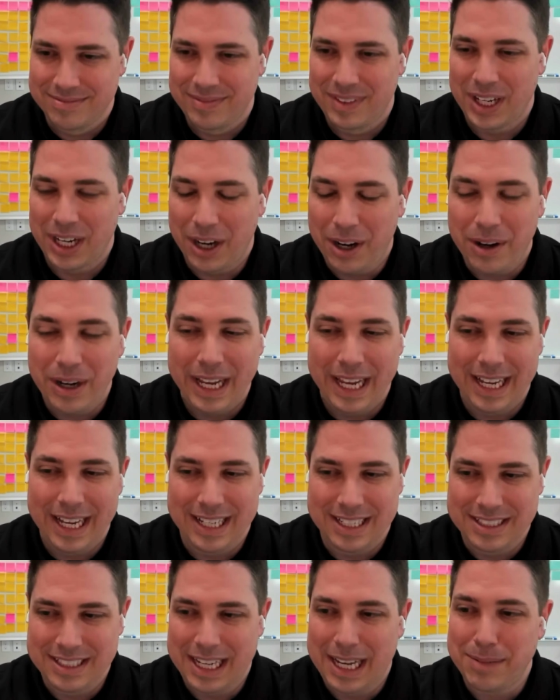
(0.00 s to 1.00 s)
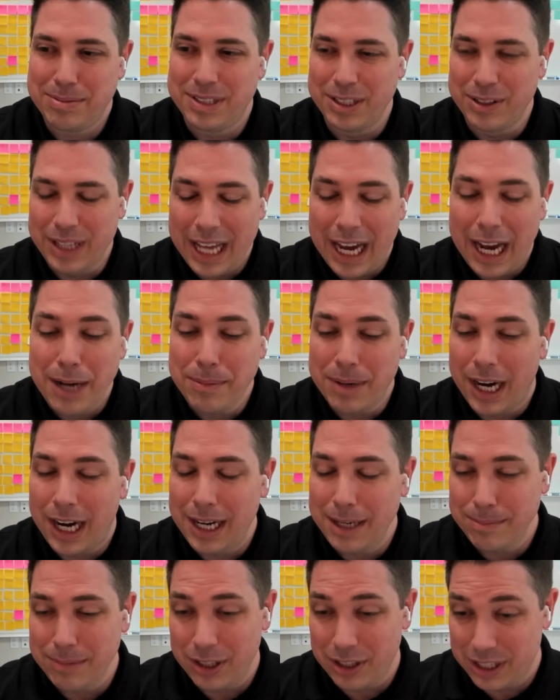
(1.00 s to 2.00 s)
Oh yes, absolutely.
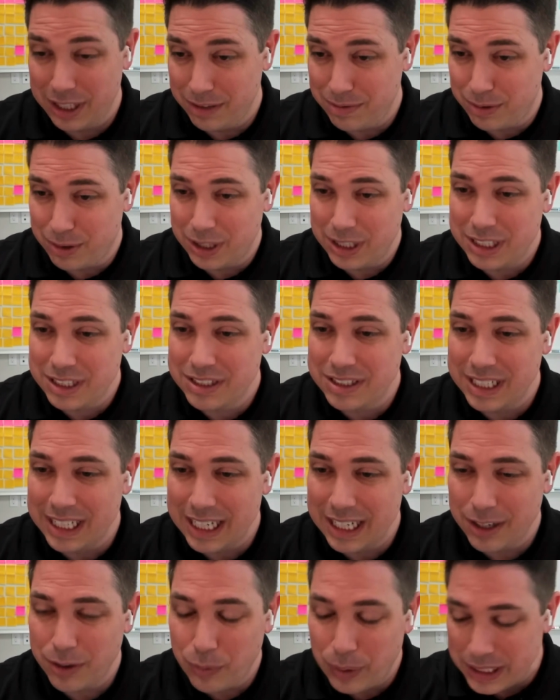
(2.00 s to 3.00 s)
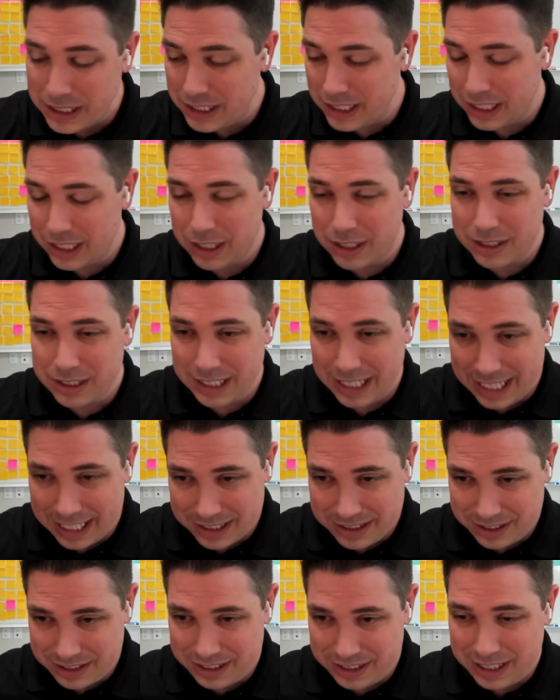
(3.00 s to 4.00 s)
I'm looking forward to seeing once it
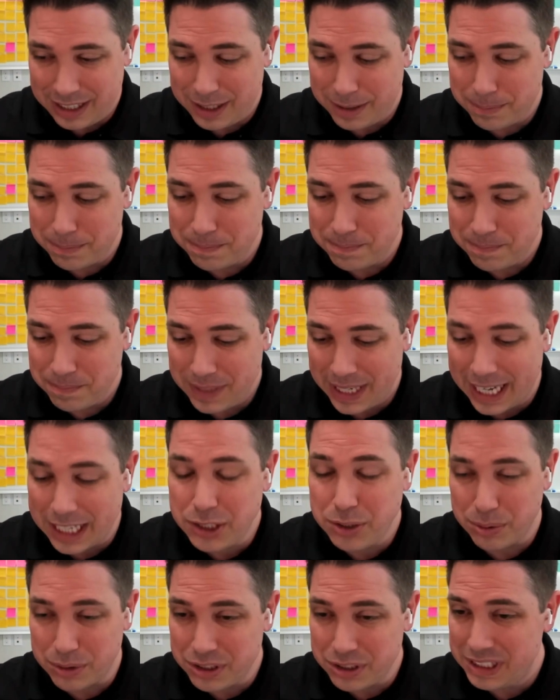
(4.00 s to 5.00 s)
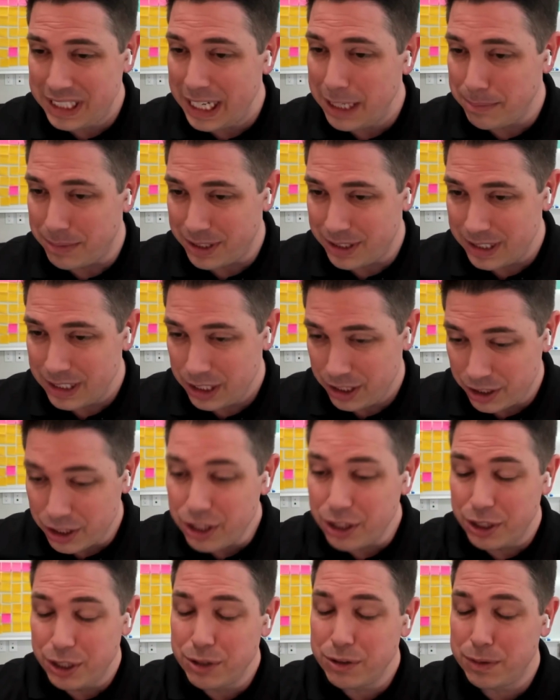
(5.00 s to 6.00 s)
hits actual stable,
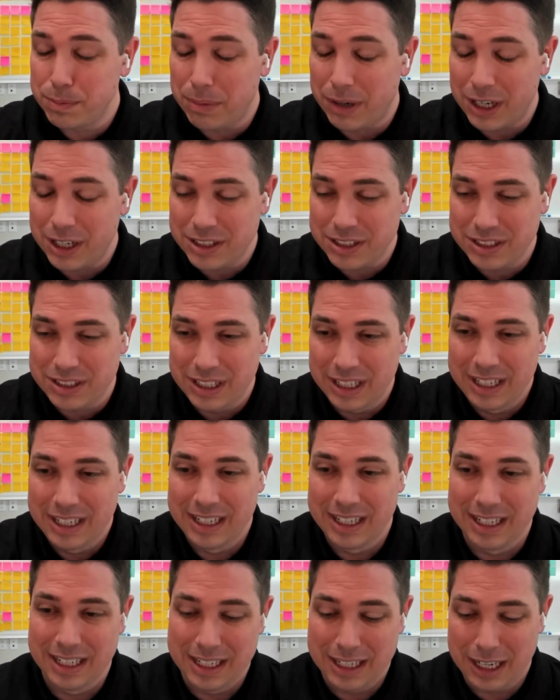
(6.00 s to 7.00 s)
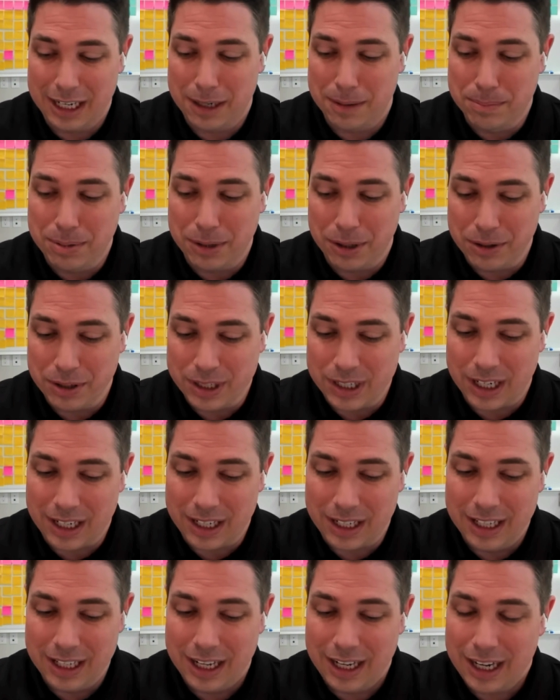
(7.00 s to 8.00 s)
your new sparse
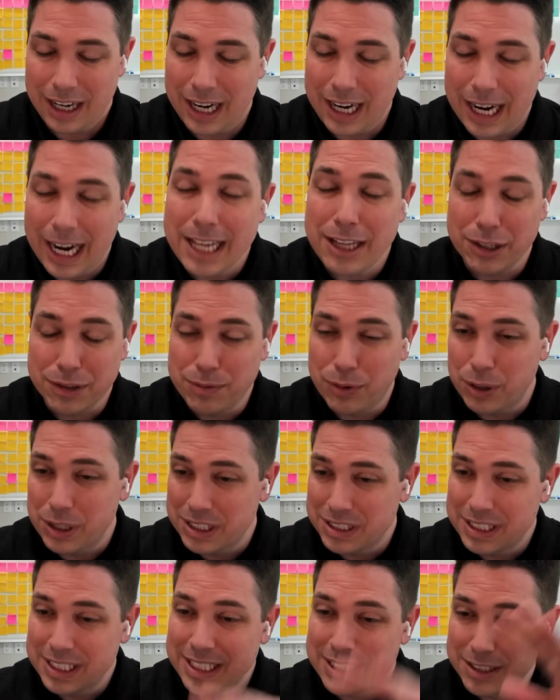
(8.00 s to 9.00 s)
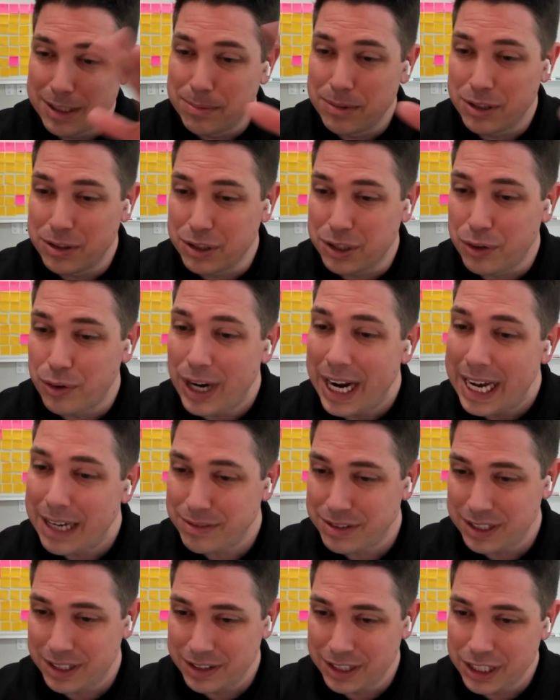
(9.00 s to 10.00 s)
protocol. I look forward to seeing some of those
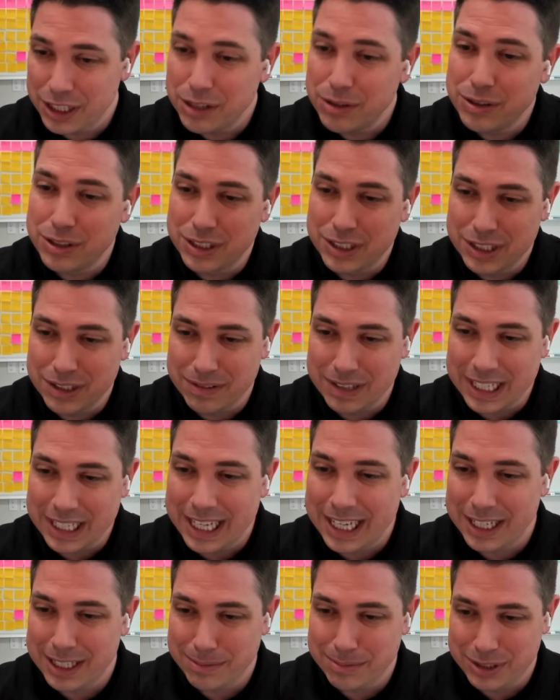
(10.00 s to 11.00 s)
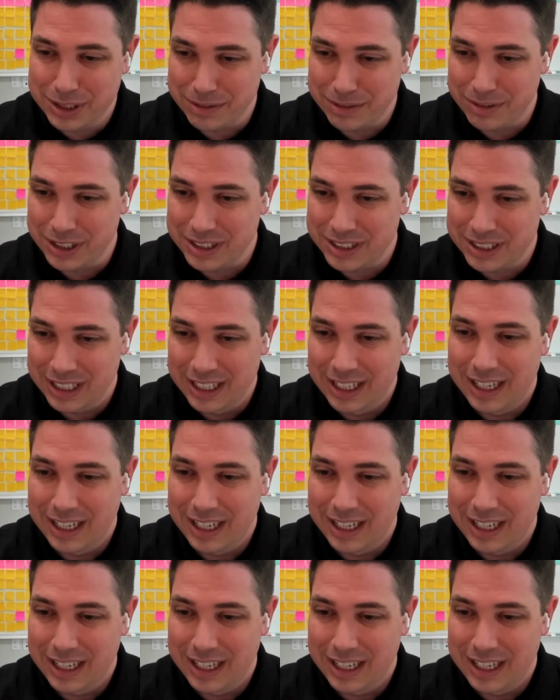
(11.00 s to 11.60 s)
graphs on the usage of the GitHub servers.